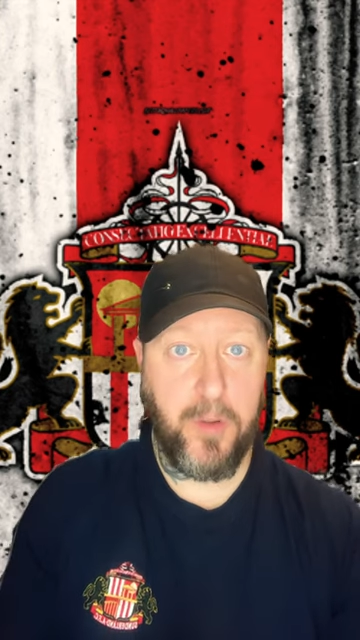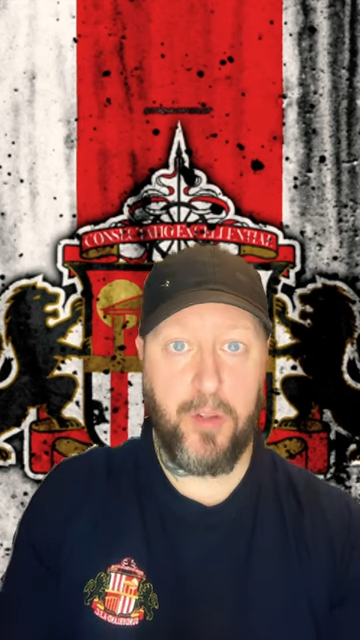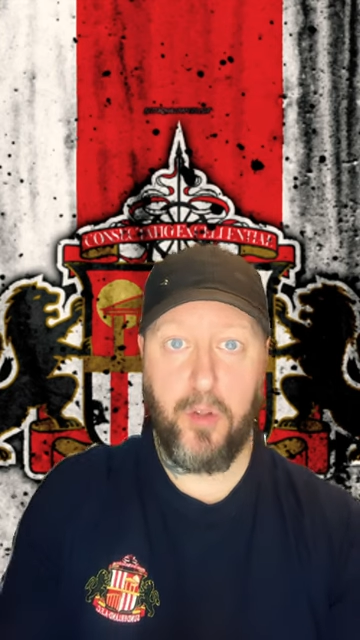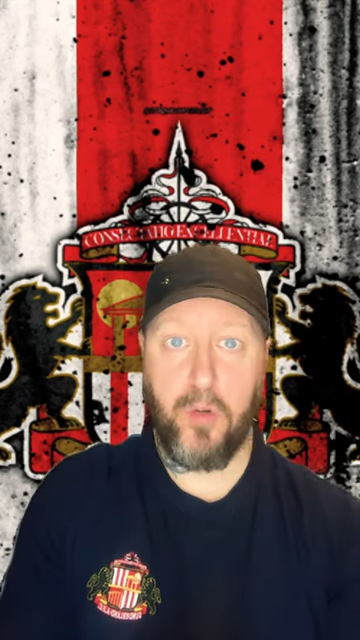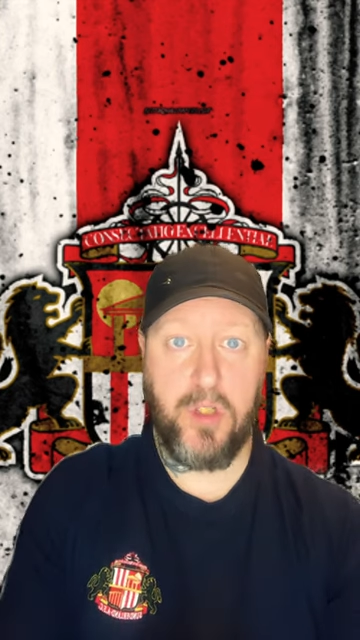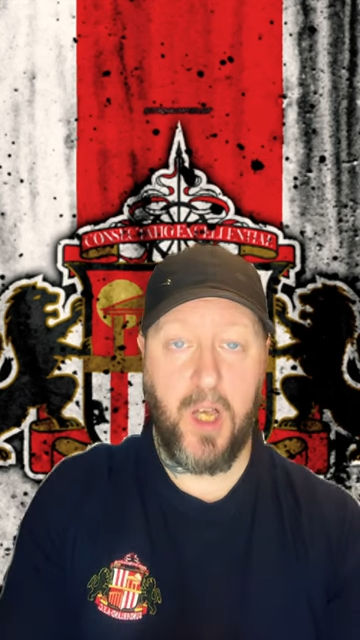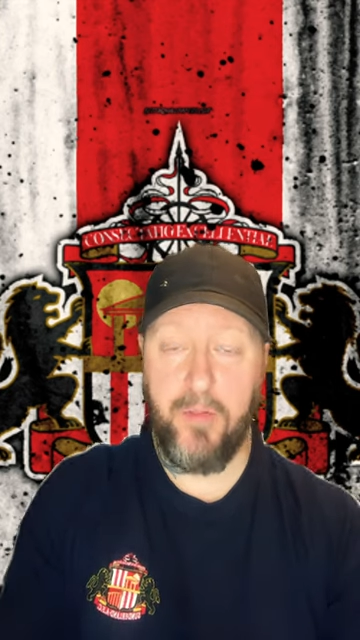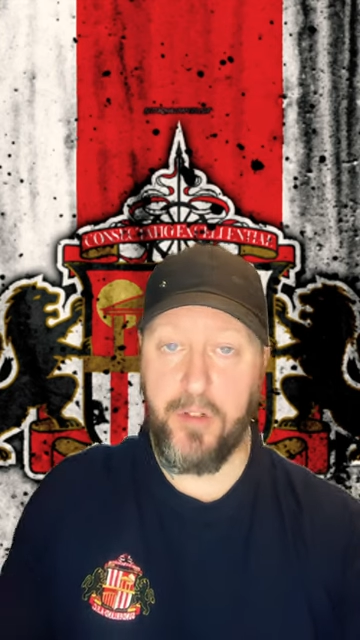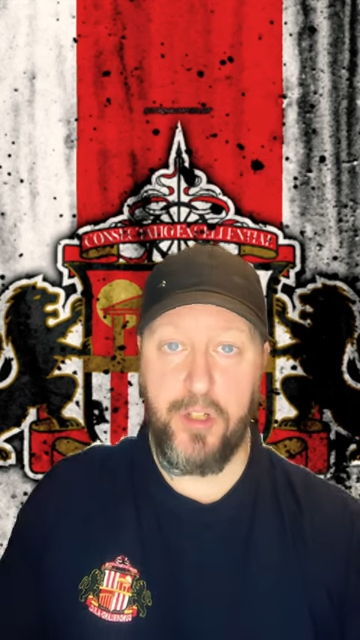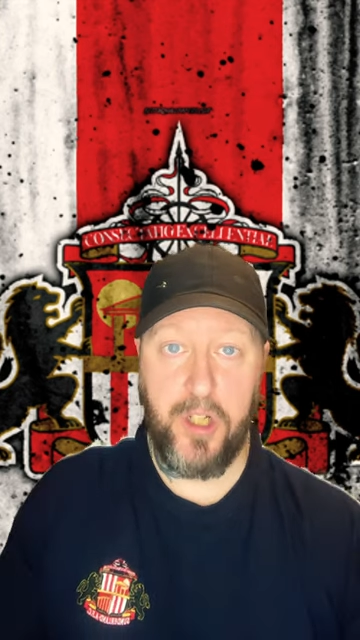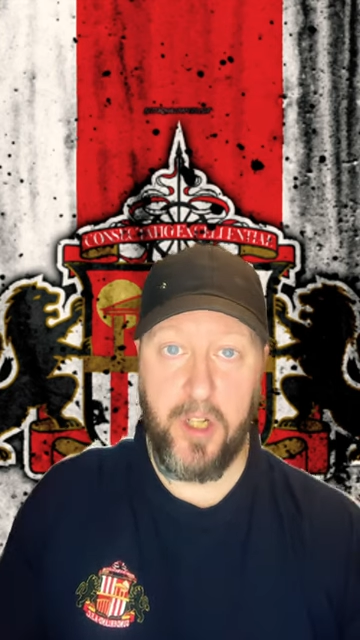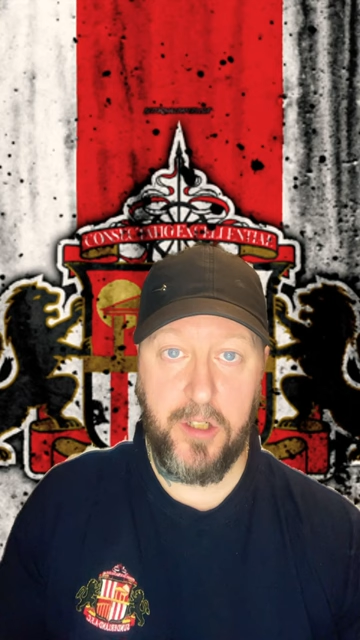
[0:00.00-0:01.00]
my thoughts
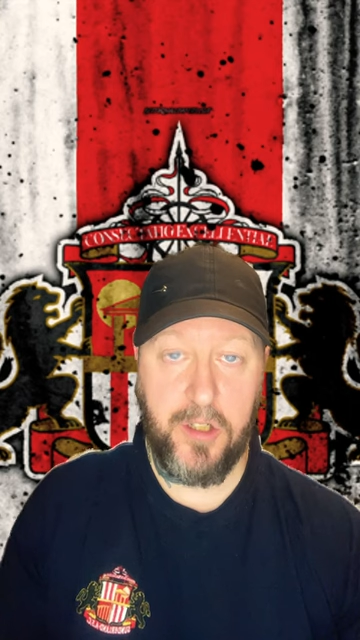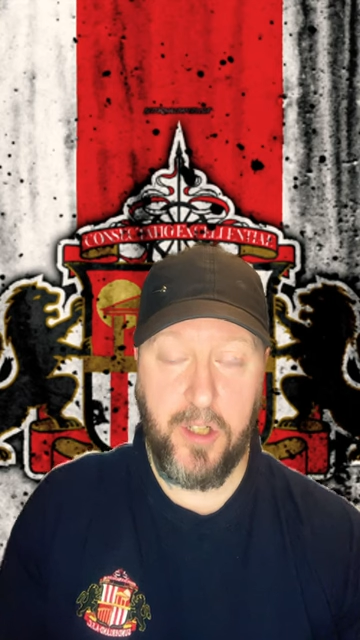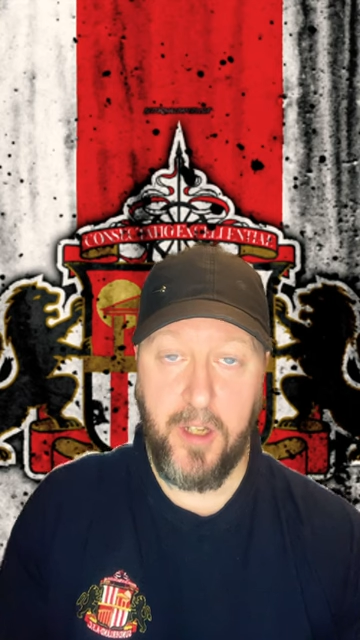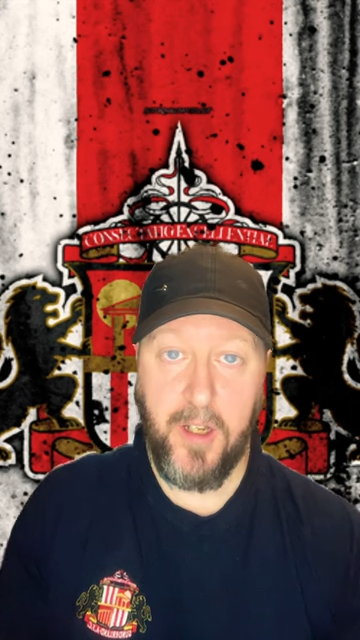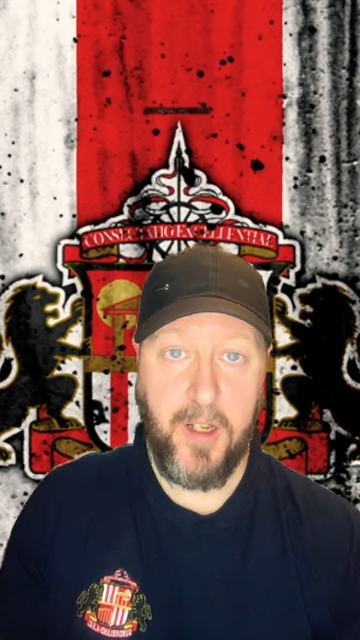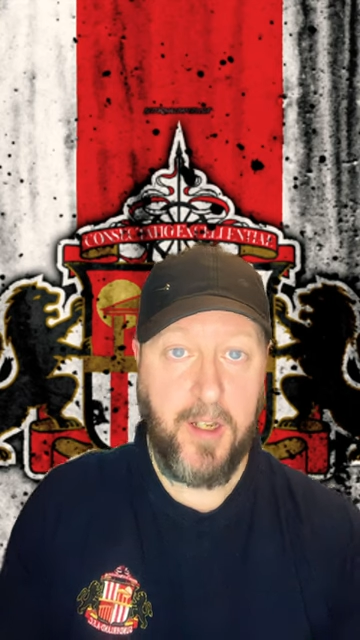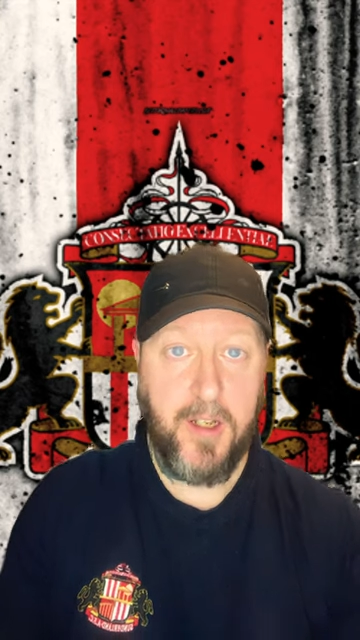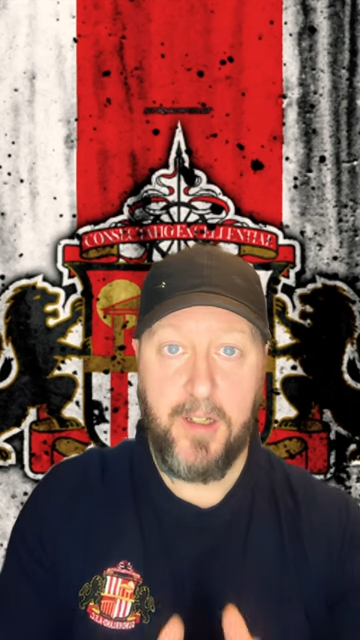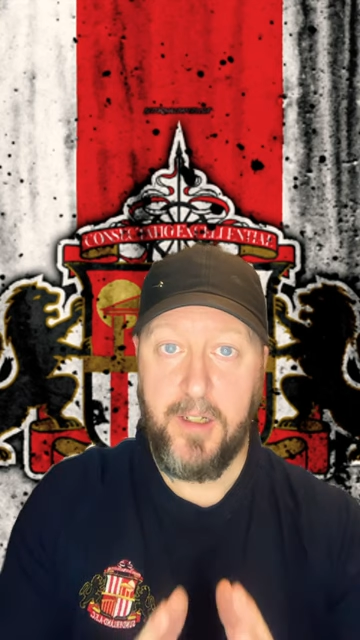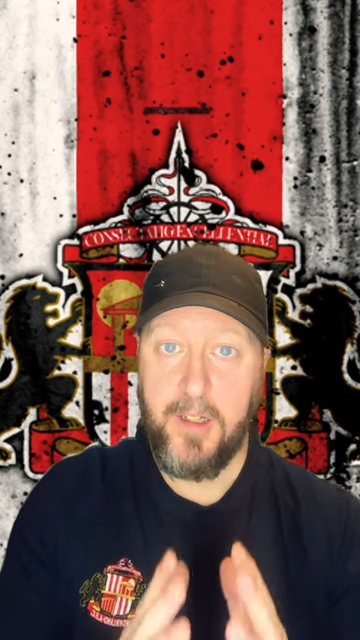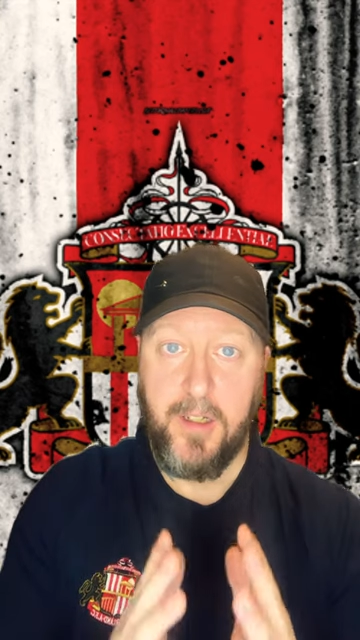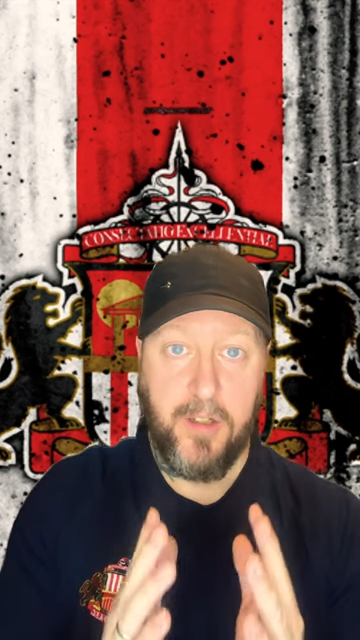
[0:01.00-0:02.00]
haven't changed.
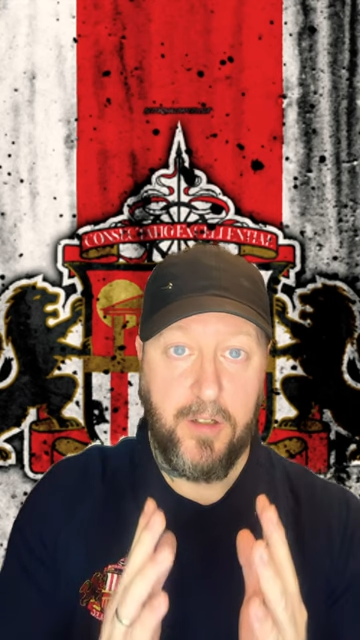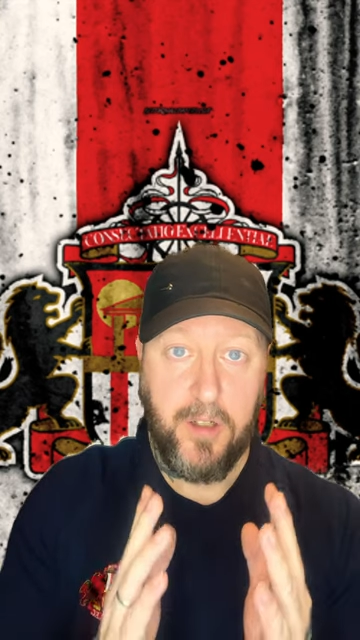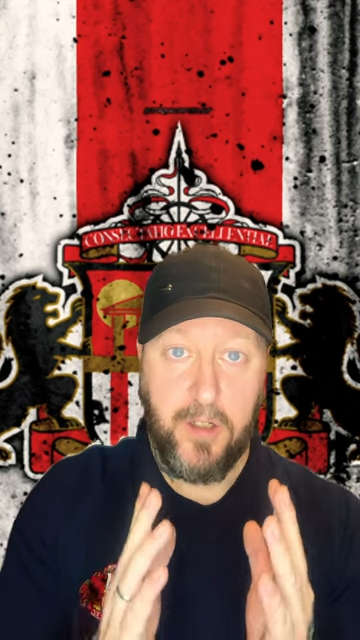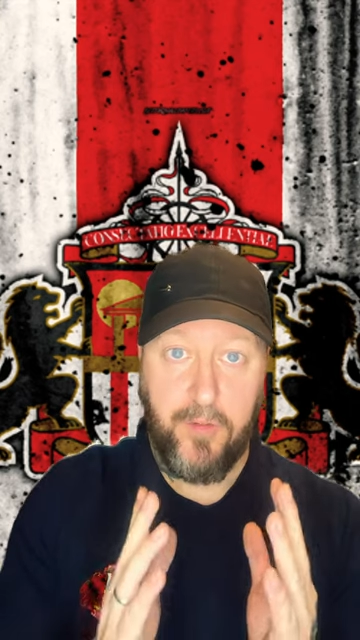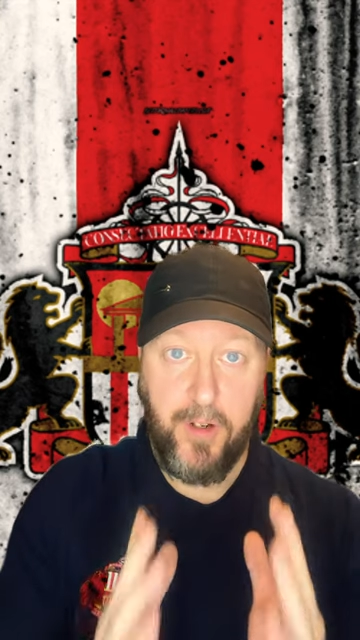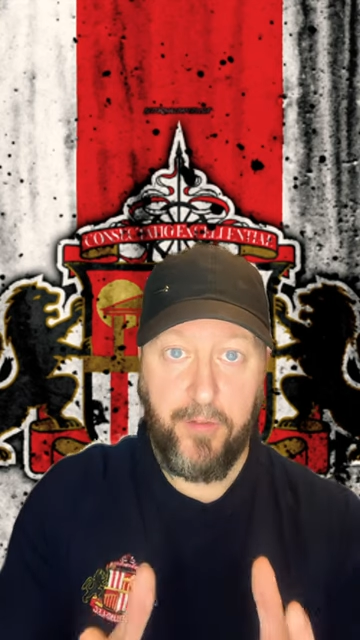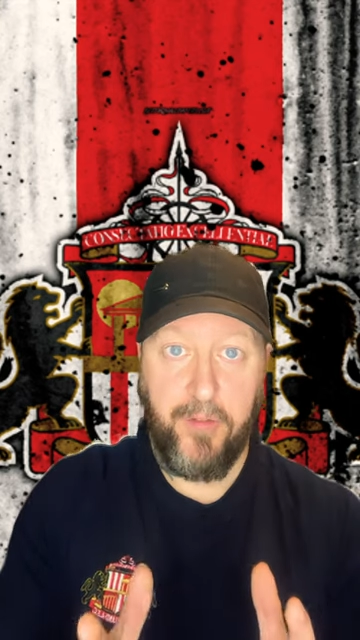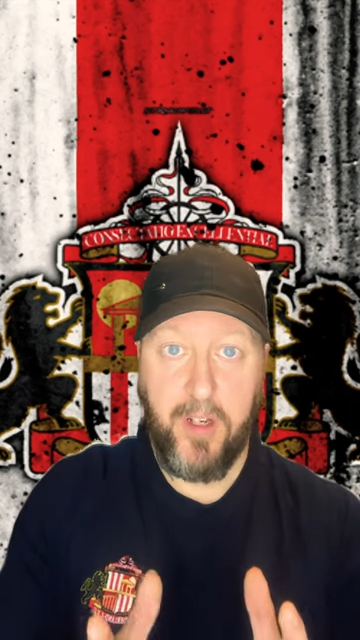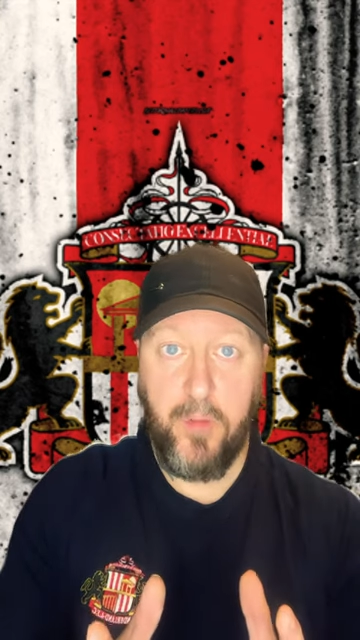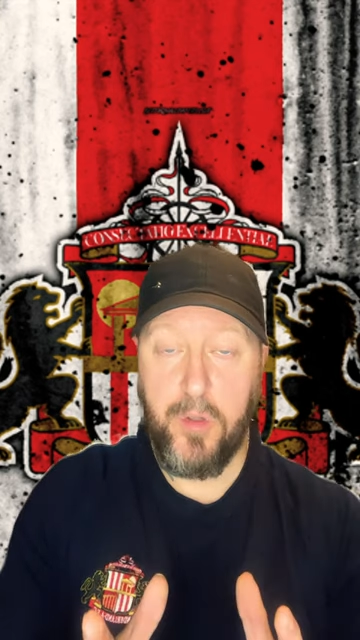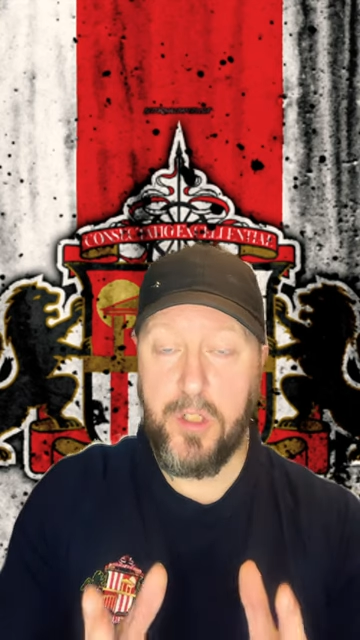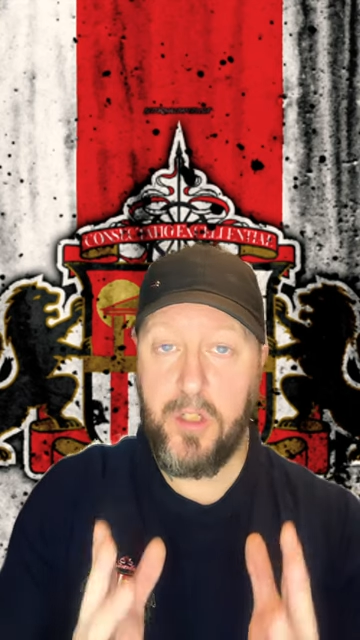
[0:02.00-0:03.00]
Referee
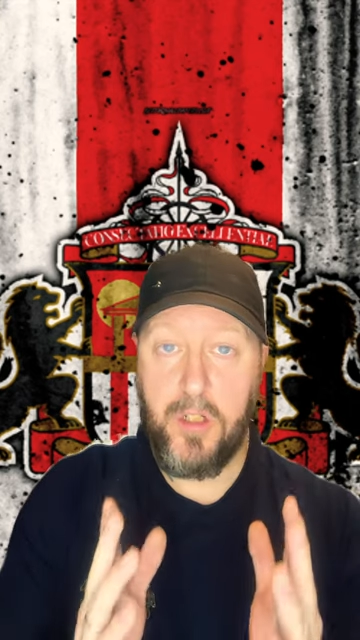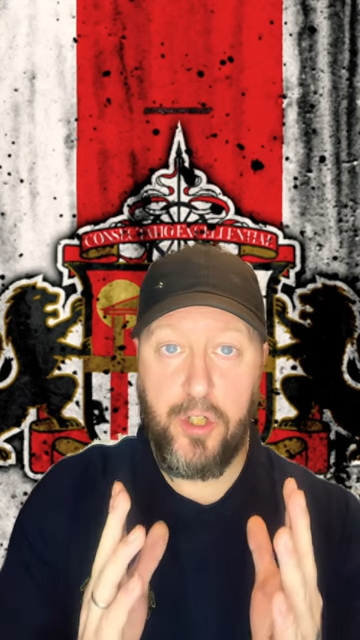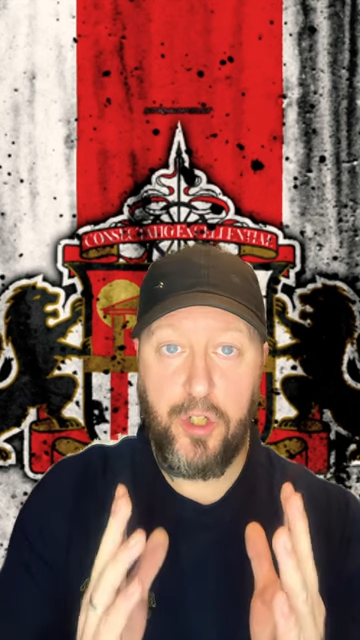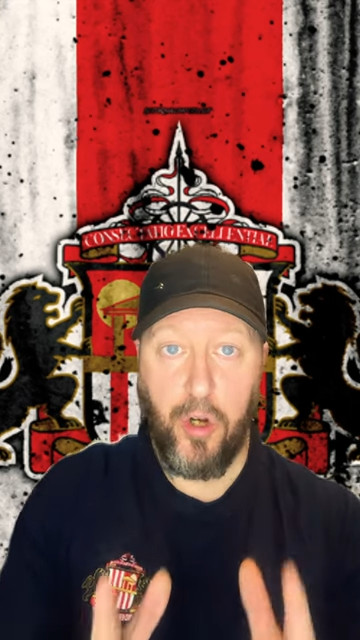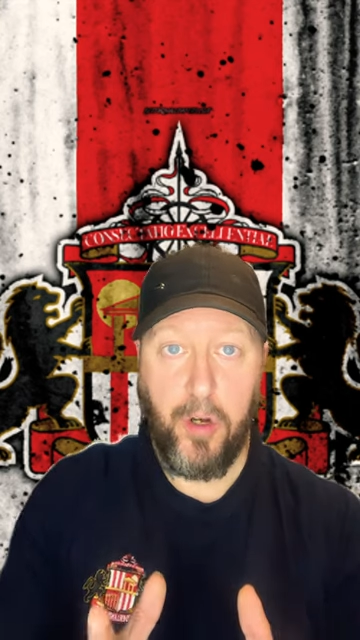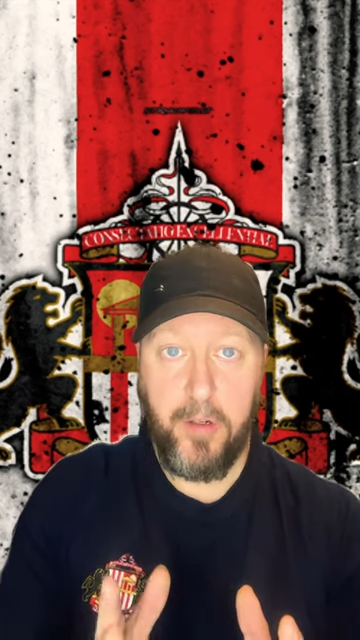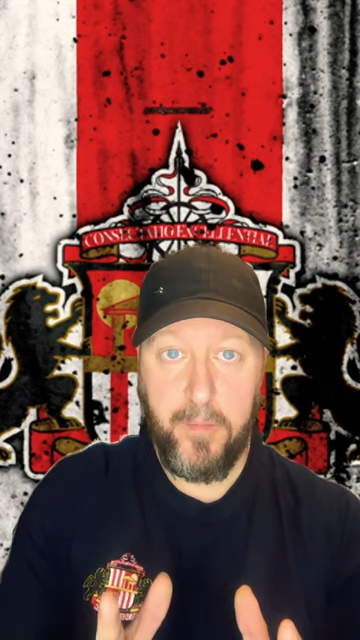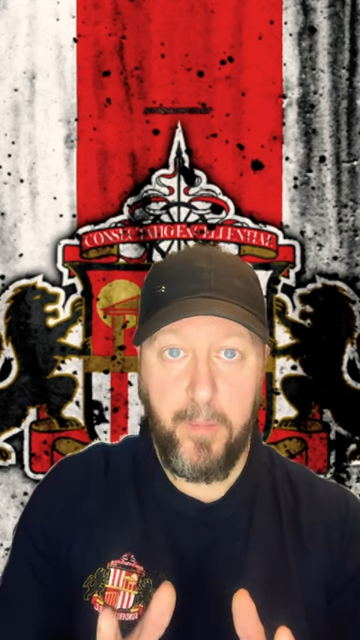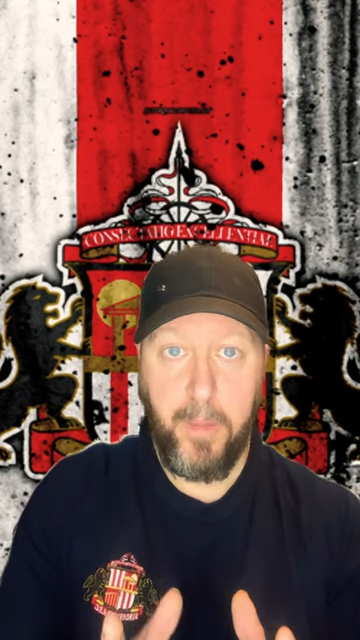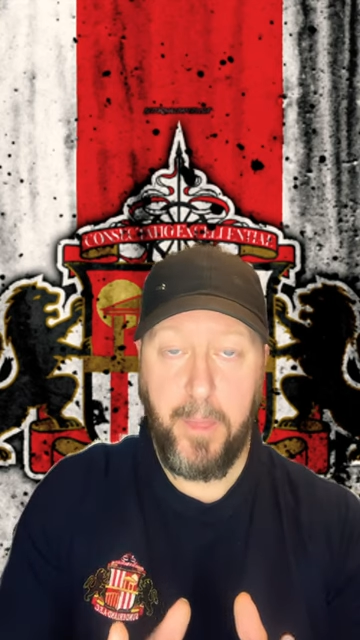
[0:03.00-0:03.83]
was still shocking,